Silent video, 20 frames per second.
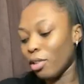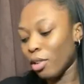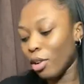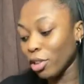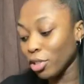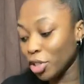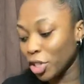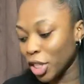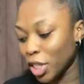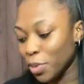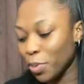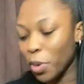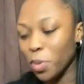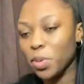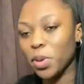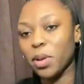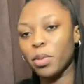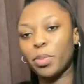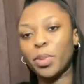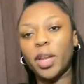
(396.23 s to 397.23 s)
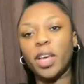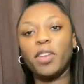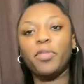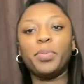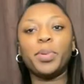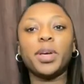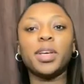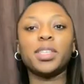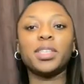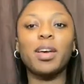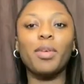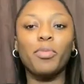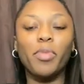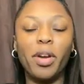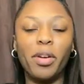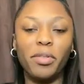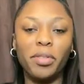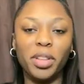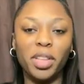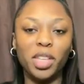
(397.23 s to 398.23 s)
contrary to popular belief because I'm
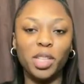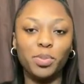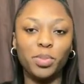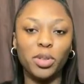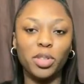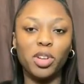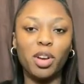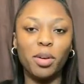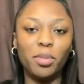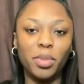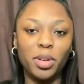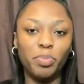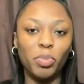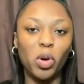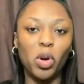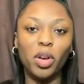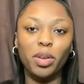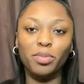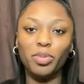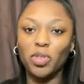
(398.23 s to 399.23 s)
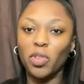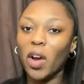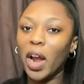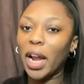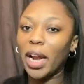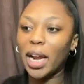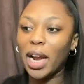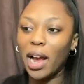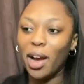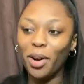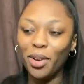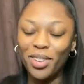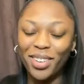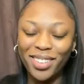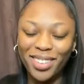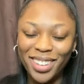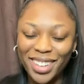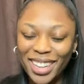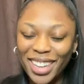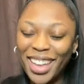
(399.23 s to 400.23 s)
wearing these pajama bottoms right
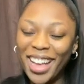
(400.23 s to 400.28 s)
now,